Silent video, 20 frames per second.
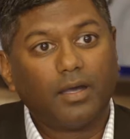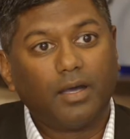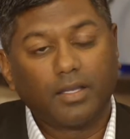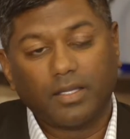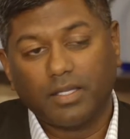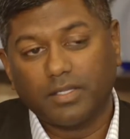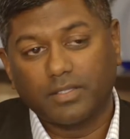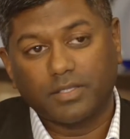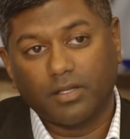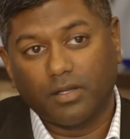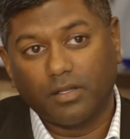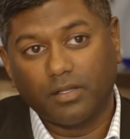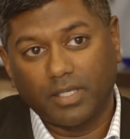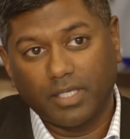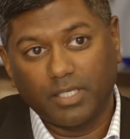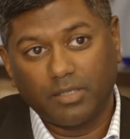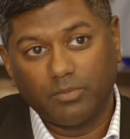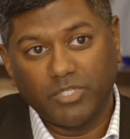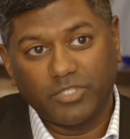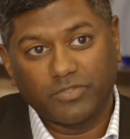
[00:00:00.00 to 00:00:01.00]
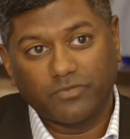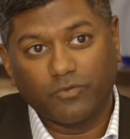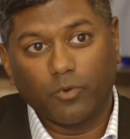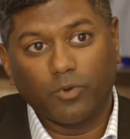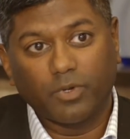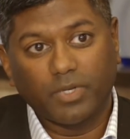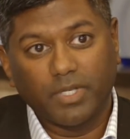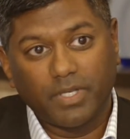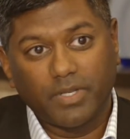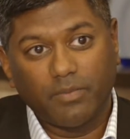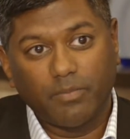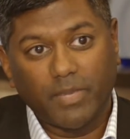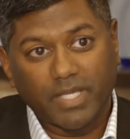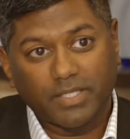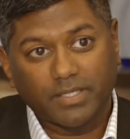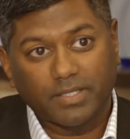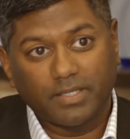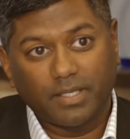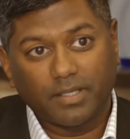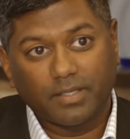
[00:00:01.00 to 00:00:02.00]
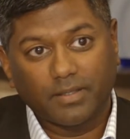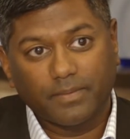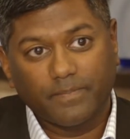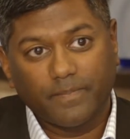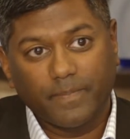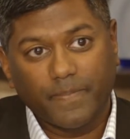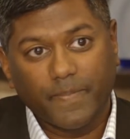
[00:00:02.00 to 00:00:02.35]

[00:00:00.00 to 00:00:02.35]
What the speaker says: against all enemies, foreign and domestic.